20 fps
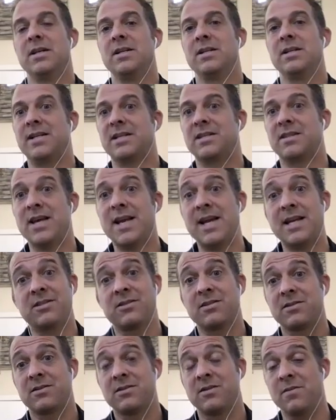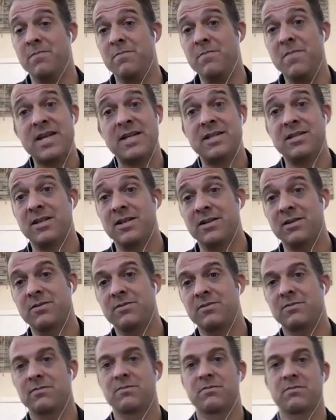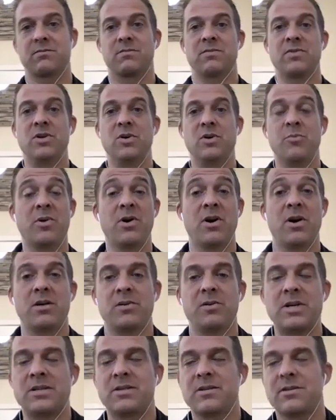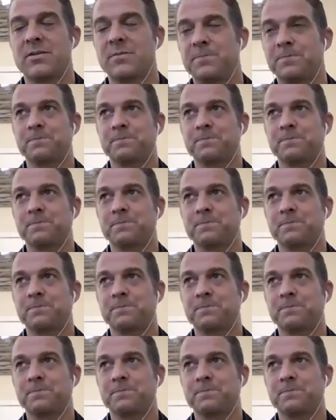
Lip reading: Like that's amazing, progress.